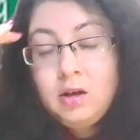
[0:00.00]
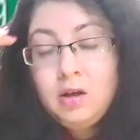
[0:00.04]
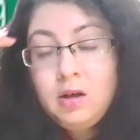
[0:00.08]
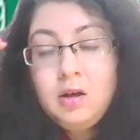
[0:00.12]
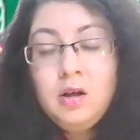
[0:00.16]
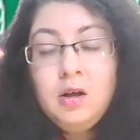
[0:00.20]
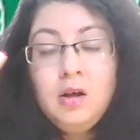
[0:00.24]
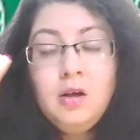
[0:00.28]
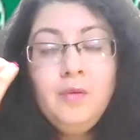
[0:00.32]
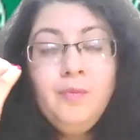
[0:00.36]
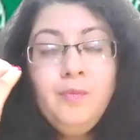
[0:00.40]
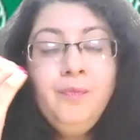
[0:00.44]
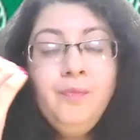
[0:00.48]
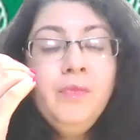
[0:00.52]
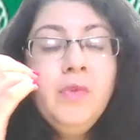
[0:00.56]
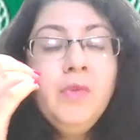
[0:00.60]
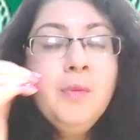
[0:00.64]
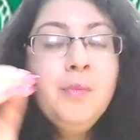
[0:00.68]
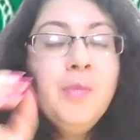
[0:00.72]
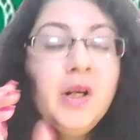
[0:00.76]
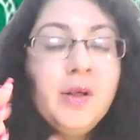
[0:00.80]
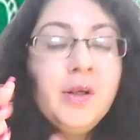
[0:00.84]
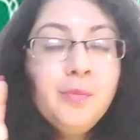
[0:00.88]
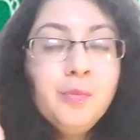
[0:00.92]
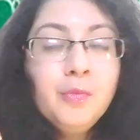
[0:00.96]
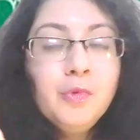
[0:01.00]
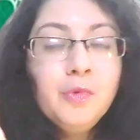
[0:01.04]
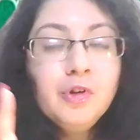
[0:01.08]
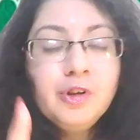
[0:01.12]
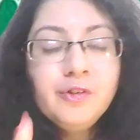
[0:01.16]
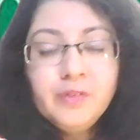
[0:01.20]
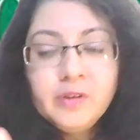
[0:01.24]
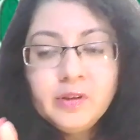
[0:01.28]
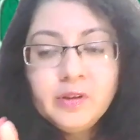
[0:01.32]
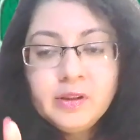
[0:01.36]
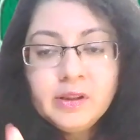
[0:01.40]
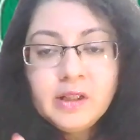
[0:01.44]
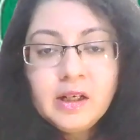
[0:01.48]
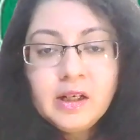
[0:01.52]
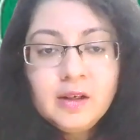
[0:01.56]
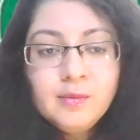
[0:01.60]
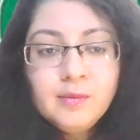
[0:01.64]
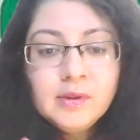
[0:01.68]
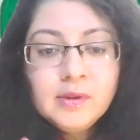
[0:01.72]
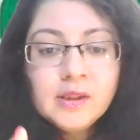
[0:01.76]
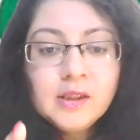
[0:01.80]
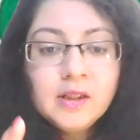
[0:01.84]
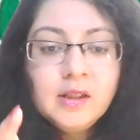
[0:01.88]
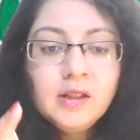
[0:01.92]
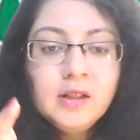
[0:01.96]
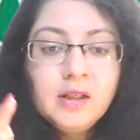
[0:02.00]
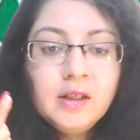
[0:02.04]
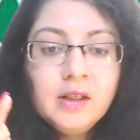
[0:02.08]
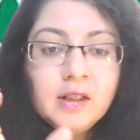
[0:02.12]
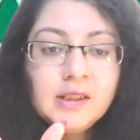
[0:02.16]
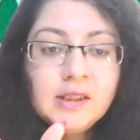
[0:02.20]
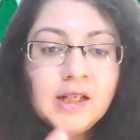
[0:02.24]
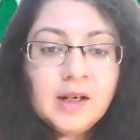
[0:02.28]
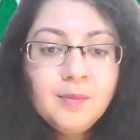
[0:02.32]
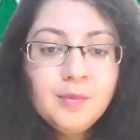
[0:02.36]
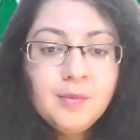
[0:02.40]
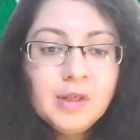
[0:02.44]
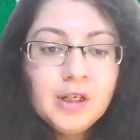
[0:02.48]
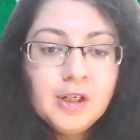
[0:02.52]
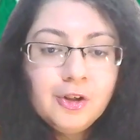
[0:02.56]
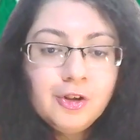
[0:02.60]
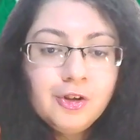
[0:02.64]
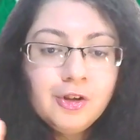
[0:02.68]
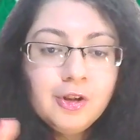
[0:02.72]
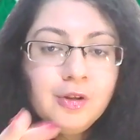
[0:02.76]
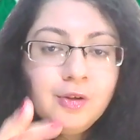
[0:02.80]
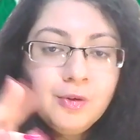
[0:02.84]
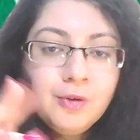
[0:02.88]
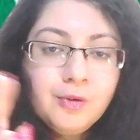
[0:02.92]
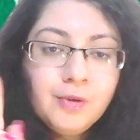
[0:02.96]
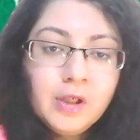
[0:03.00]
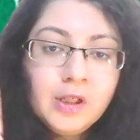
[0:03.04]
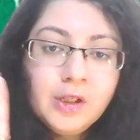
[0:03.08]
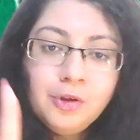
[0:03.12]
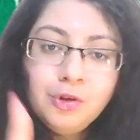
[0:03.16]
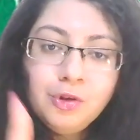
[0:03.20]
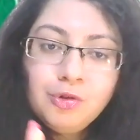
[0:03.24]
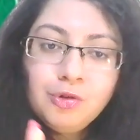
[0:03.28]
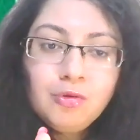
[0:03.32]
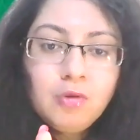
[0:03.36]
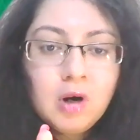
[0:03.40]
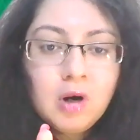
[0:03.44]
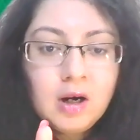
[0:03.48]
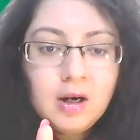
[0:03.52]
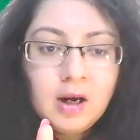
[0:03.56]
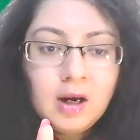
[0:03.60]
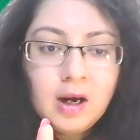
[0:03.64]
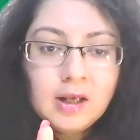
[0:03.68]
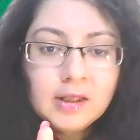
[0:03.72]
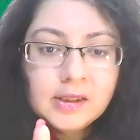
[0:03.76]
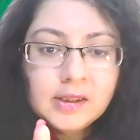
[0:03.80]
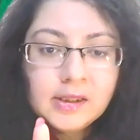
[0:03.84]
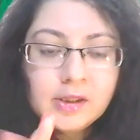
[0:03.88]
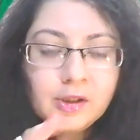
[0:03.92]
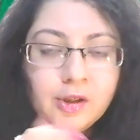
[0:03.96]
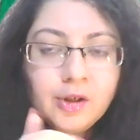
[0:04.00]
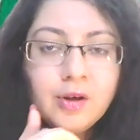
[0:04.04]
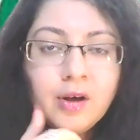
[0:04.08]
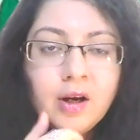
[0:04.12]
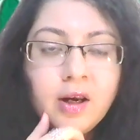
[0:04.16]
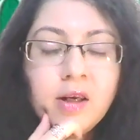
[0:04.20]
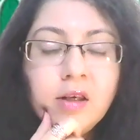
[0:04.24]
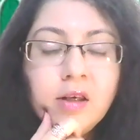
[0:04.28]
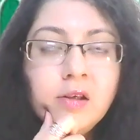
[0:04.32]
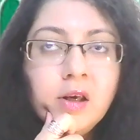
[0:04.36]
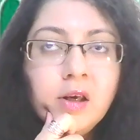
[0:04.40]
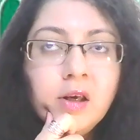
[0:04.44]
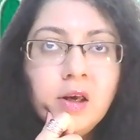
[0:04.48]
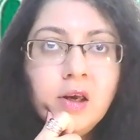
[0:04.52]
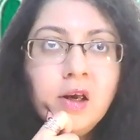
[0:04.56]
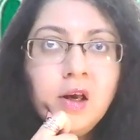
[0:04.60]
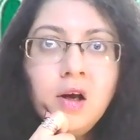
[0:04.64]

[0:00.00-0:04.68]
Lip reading: But most of the times in examination only two are asked, right?